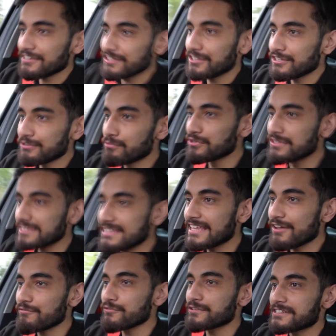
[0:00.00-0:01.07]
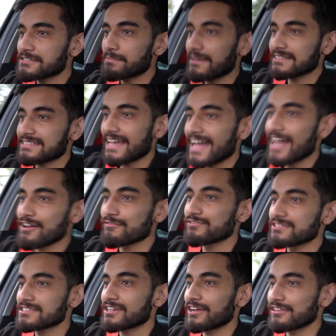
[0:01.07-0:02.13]
you would never expect to have
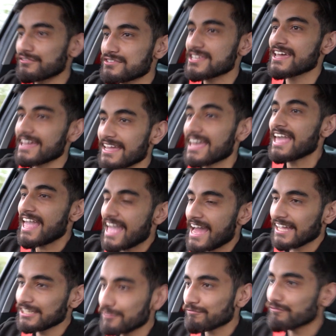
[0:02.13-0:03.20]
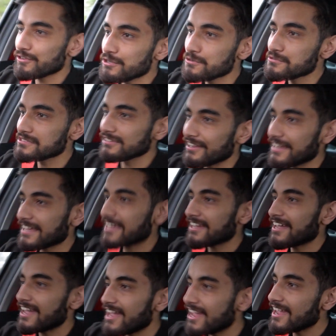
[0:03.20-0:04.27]
this kind of tech. And it feels like
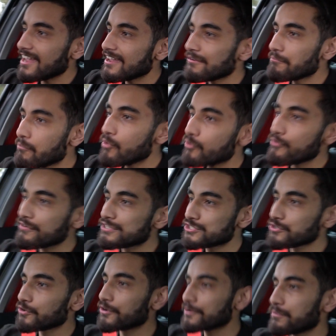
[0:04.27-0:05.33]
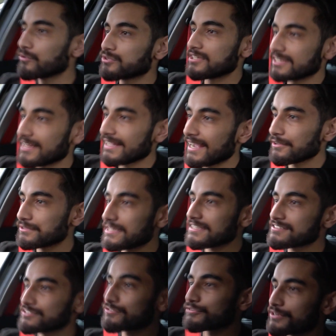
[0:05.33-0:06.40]
more enjoyable than an Audi
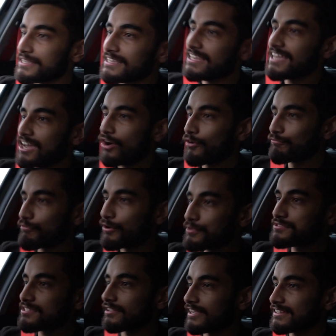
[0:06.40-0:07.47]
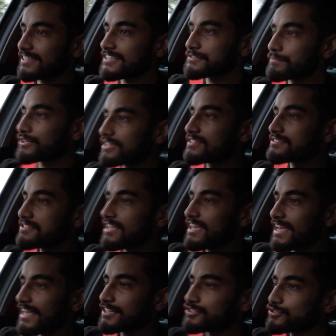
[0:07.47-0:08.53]
S3 on roads like this, because
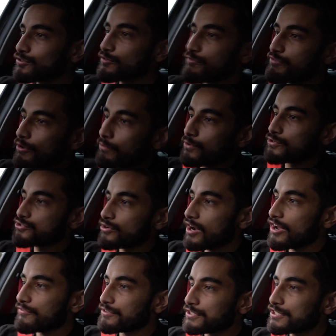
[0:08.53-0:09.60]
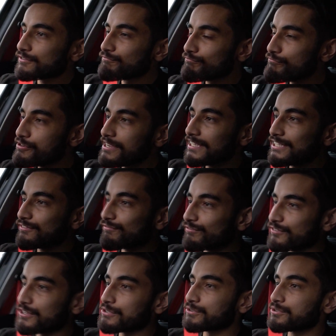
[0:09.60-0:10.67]
it's still front wheel drive and you can really
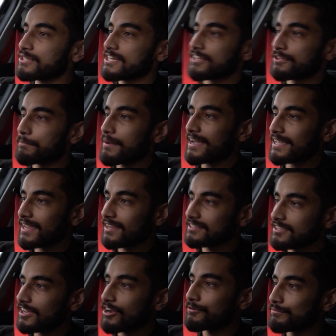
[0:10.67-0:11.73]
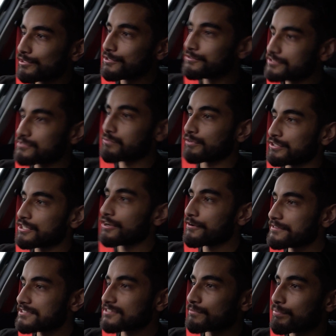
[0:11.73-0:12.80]
feel the back end come loose when you go
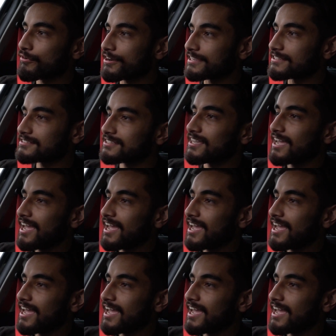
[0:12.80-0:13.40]
into the brakes.